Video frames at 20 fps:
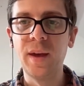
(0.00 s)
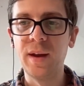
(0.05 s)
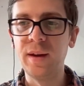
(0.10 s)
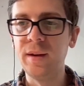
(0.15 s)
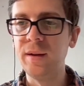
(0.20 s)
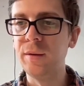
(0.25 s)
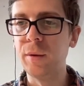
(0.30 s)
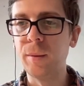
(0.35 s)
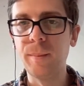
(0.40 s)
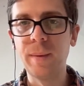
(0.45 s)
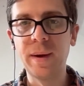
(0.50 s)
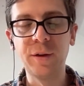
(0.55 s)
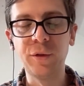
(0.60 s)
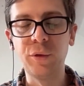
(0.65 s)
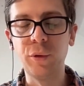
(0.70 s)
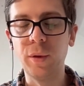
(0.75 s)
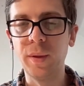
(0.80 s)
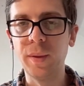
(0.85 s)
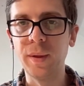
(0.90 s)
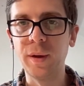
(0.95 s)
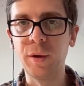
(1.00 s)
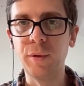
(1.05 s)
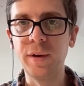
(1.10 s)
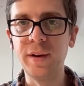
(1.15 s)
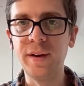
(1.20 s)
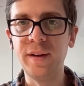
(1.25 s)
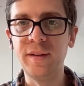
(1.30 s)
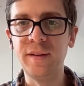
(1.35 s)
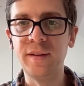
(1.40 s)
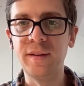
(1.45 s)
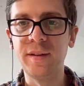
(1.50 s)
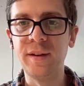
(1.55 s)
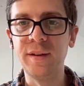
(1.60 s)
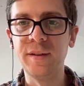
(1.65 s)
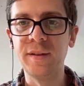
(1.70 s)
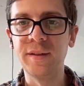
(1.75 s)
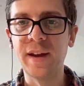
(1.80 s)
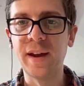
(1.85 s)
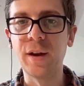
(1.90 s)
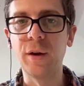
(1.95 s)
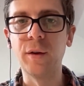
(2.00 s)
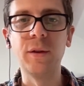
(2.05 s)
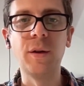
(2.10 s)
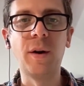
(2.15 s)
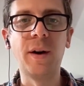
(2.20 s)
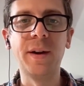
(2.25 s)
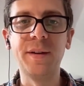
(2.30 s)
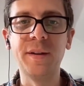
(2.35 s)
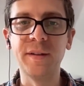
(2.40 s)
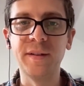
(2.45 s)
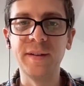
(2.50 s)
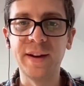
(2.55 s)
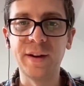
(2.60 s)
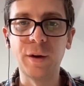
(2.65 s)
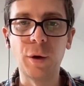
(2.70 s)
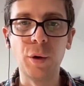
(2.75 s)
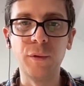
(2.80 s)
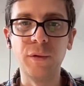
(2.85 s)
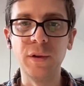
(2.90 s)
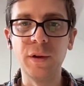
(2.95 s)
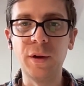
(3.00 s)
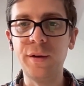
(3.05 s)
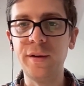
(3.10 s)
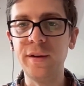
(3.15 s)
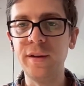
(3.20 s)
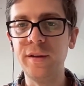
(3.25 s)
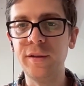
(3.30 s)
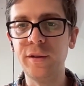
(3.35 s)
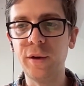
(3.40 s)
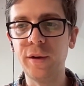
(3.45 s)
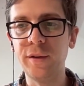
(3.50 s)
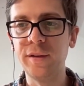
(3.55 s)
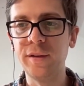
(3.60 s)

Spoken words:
Make sure that the grid is staying online, doesn't get overloaded in certain